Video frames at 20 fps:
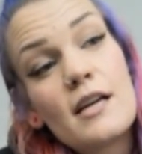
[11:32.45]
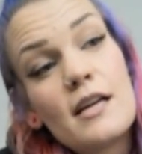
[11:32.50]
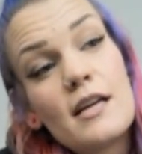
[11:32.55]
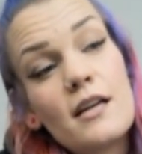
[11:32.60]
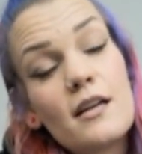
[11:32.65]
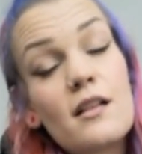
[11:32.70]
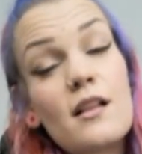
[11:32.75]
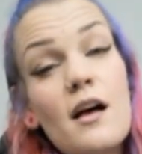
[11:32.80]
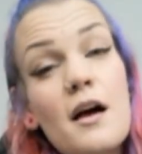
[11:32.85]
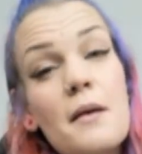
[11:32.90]
in a
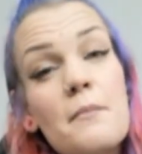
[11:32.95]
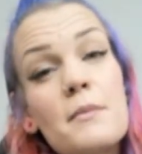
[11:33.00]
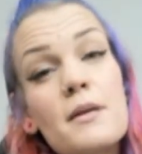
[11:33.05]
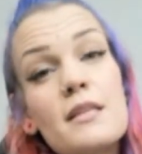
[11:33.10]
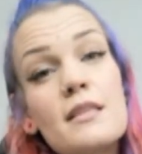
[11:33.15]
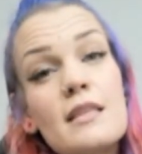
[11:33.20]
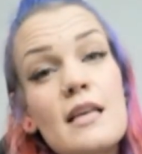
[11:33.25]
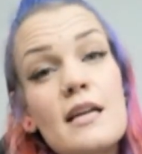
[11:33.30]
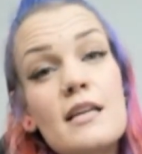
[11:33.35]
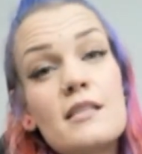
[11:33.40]

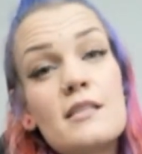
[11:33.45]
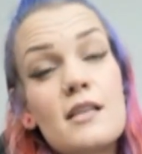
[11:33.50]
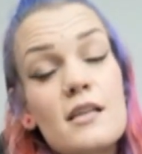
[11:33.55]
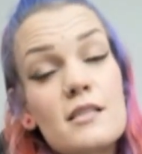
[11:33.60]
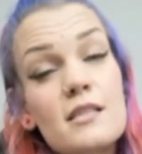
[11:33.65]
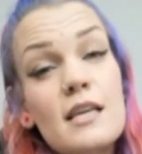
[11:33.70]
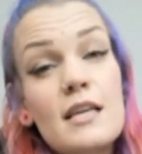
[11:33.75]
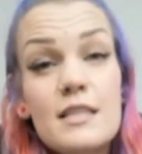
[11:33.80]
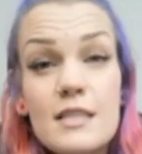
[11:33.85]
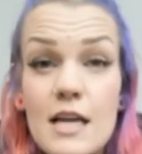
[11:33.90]
climate that it
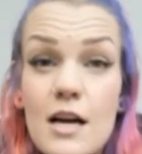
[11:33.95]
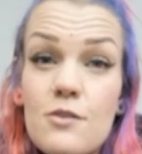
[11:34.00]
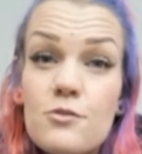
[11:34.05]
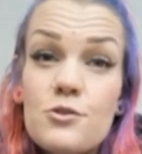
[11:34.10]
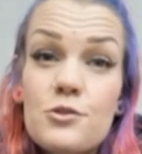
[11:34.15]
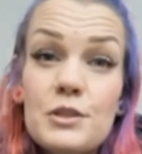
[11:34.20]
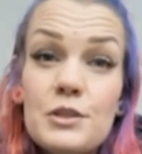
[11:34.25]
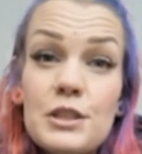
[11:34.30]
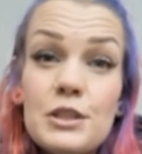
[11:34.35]
does get down to a